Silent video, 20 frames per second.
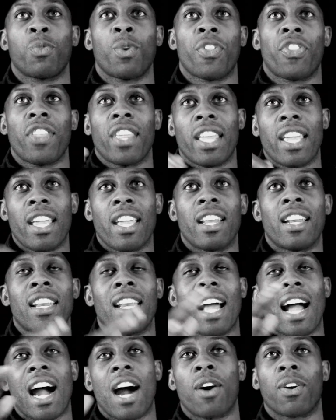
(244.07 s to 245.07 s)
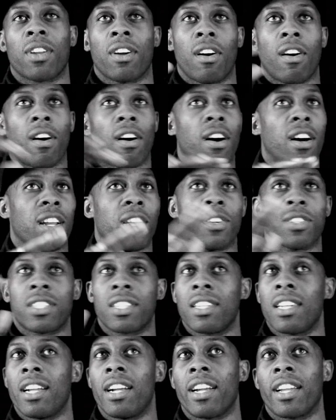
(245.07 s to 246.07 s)
within and out of all those
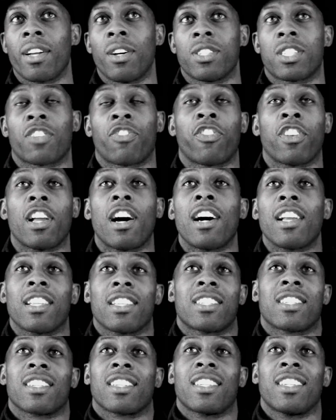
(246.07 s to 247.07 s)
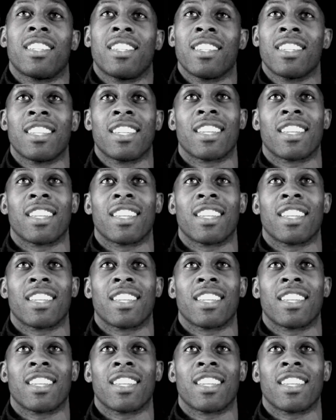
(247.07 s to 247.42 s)
scenarios flawlessly,